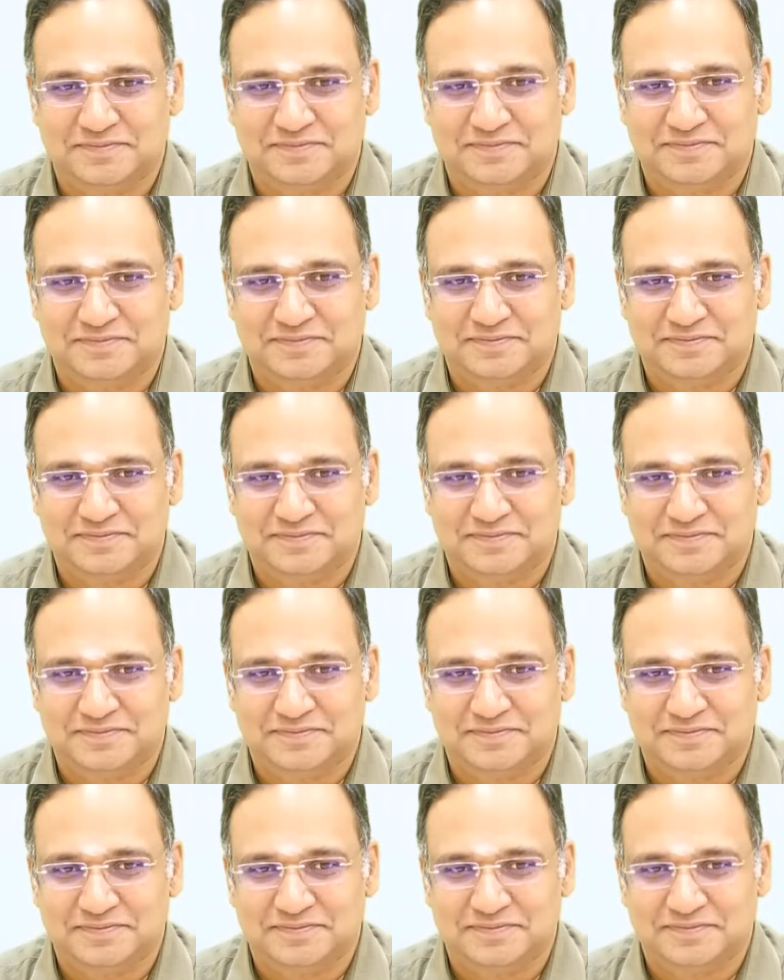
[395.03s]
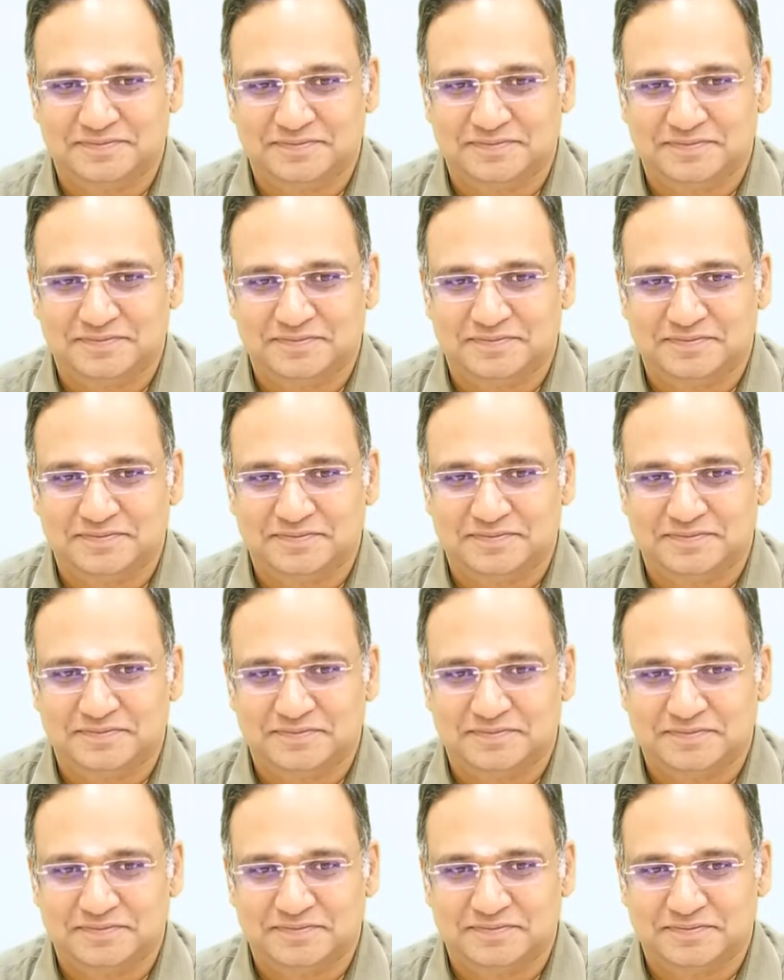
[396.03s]

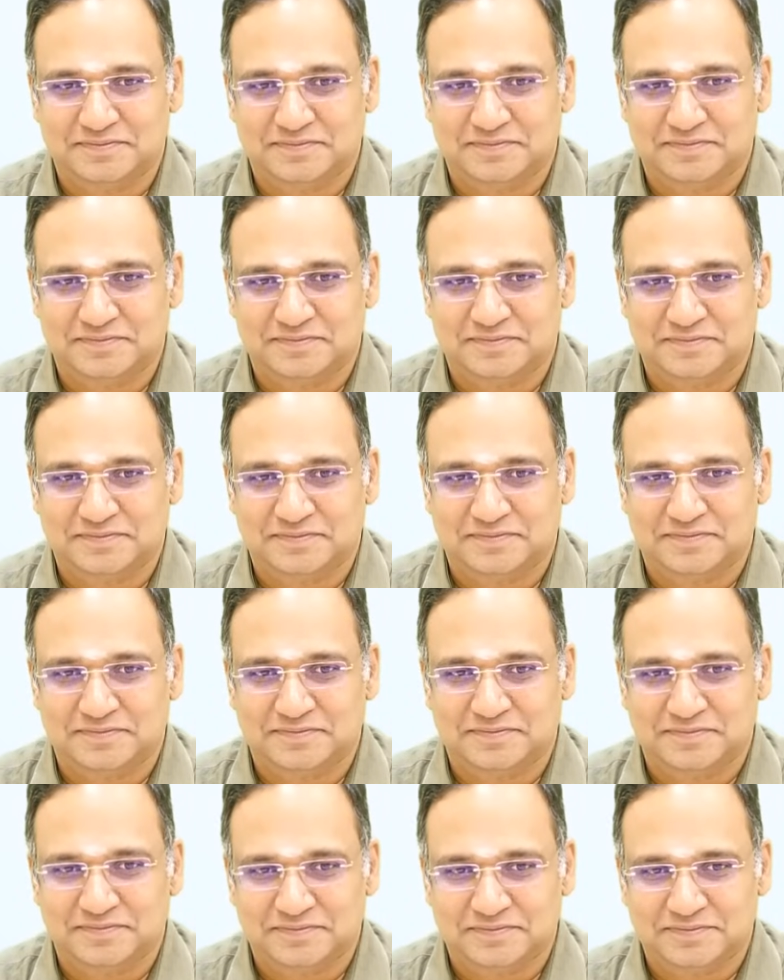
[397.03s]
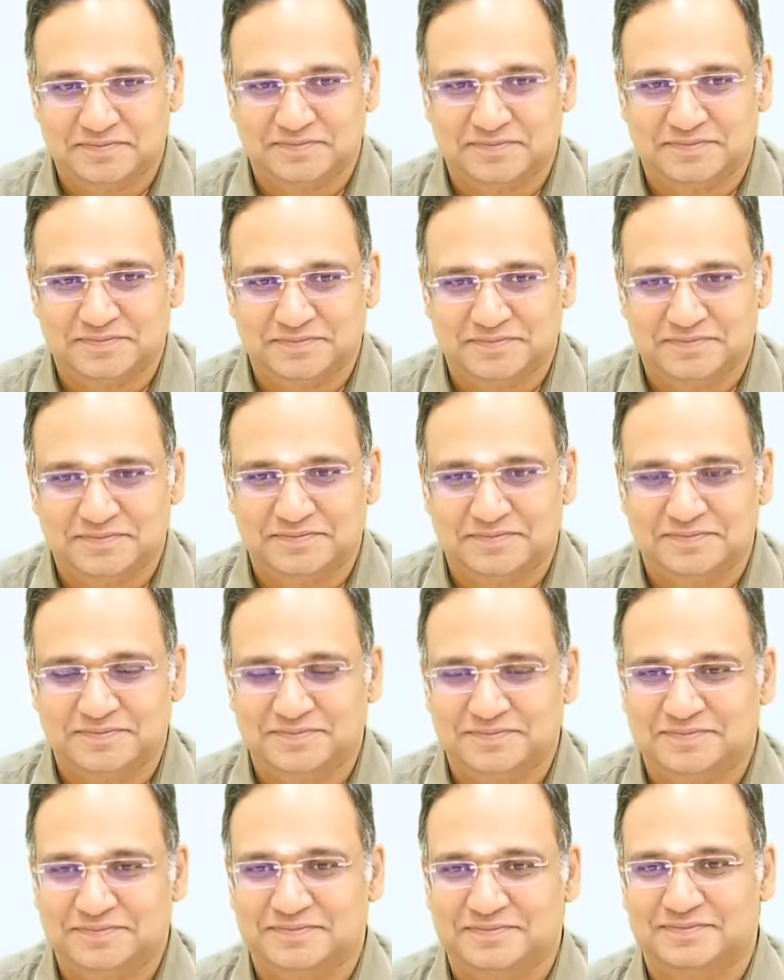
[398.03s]

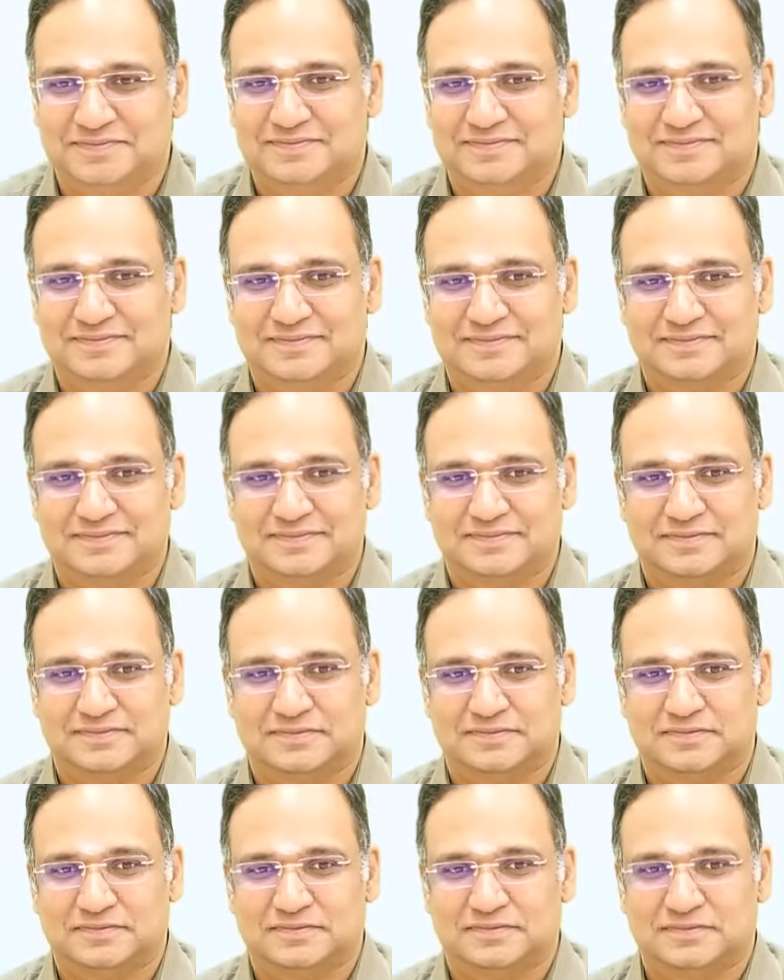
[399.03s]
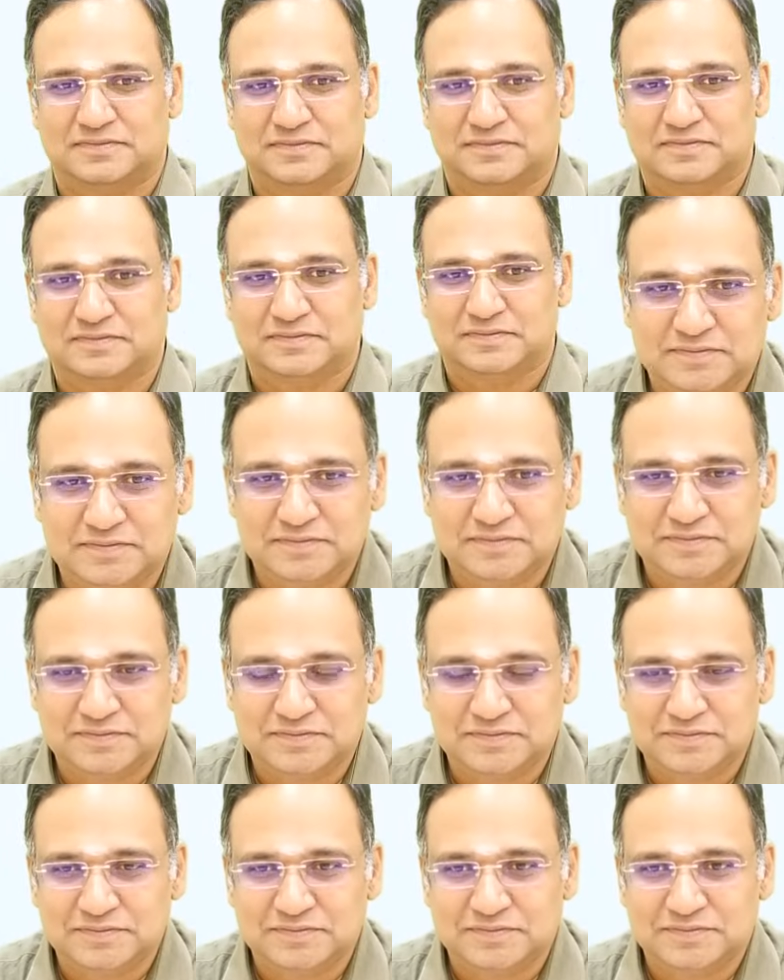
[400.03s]

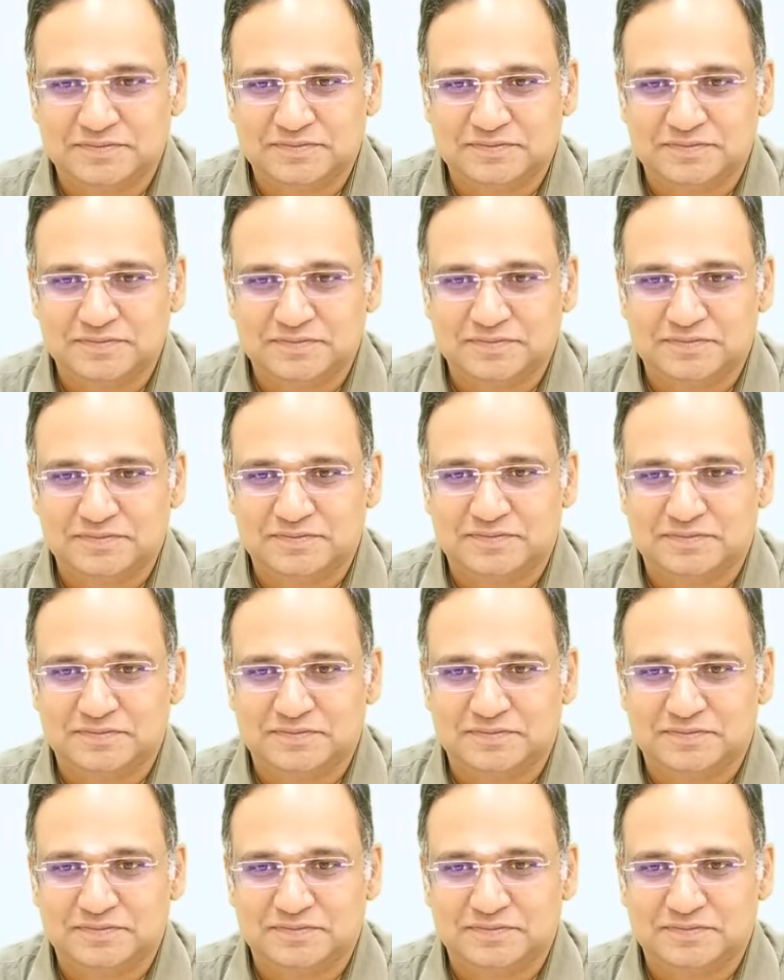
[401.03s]
This person isn't speaking.